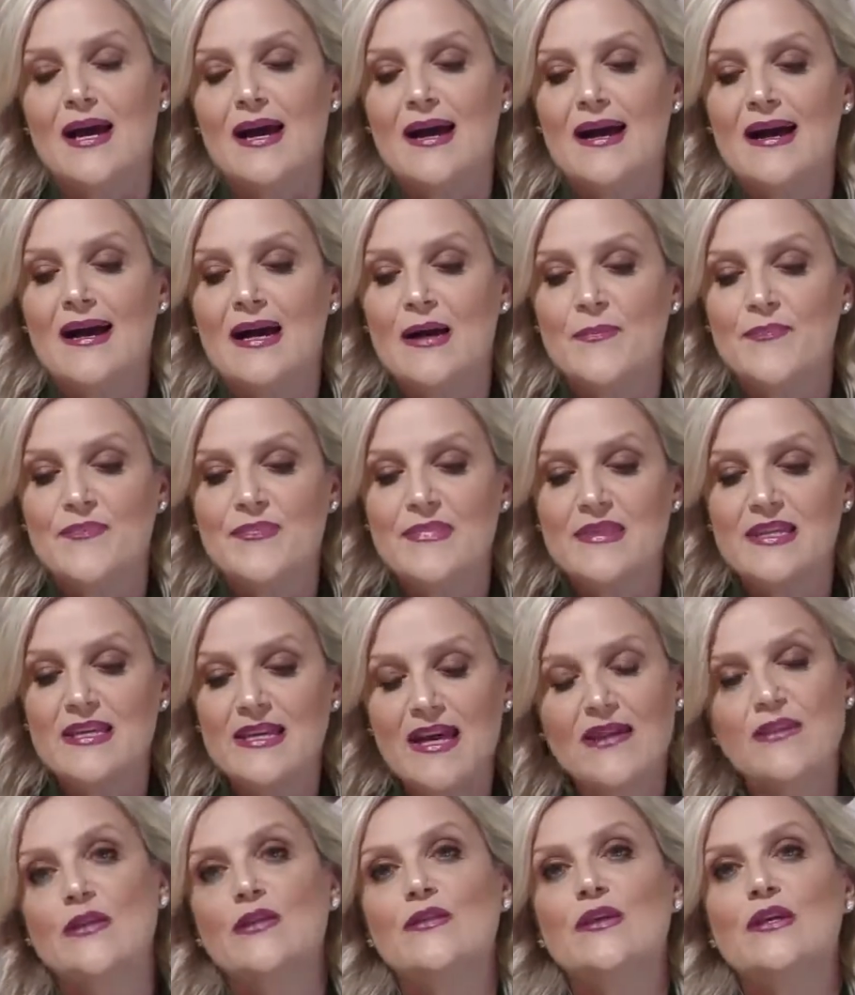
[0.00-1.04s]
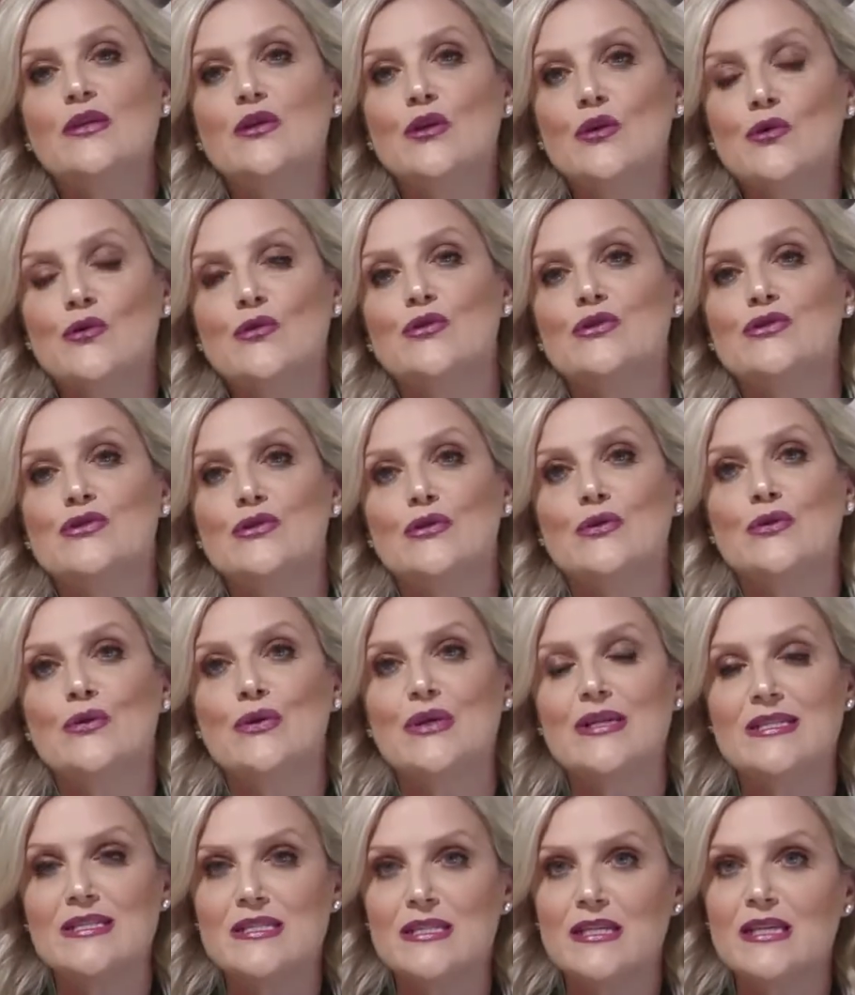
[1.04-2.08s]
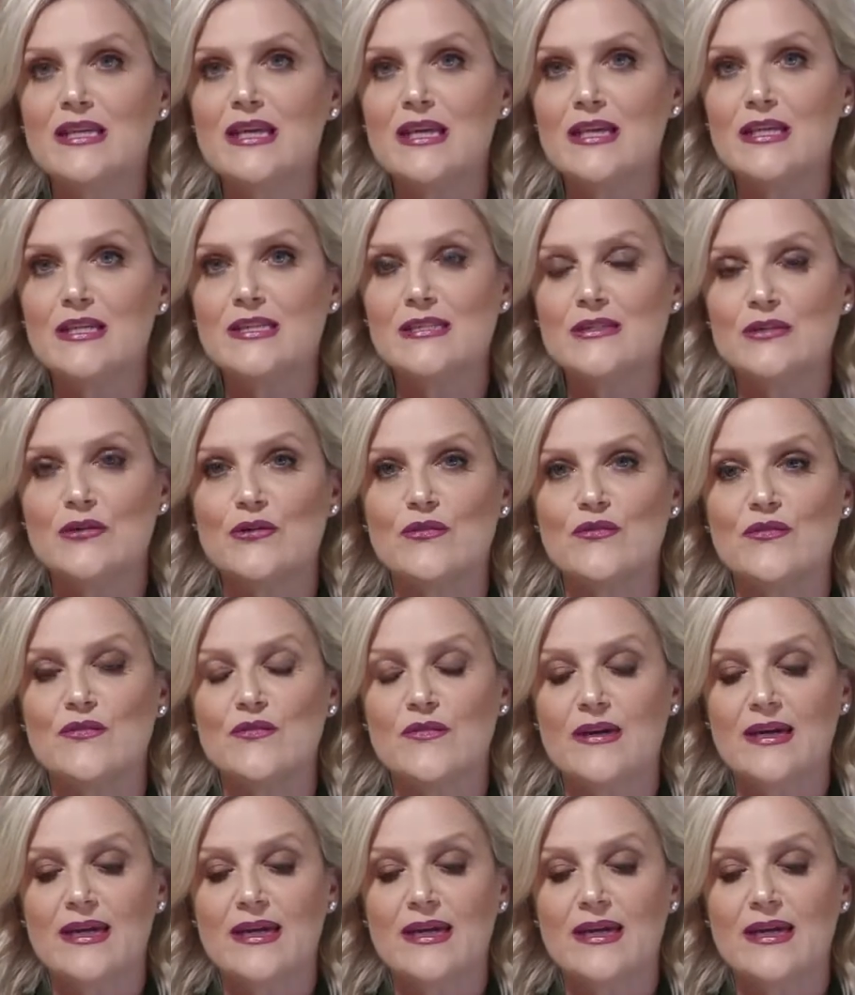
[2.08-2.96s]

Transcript: The other thing you could do is to get yourself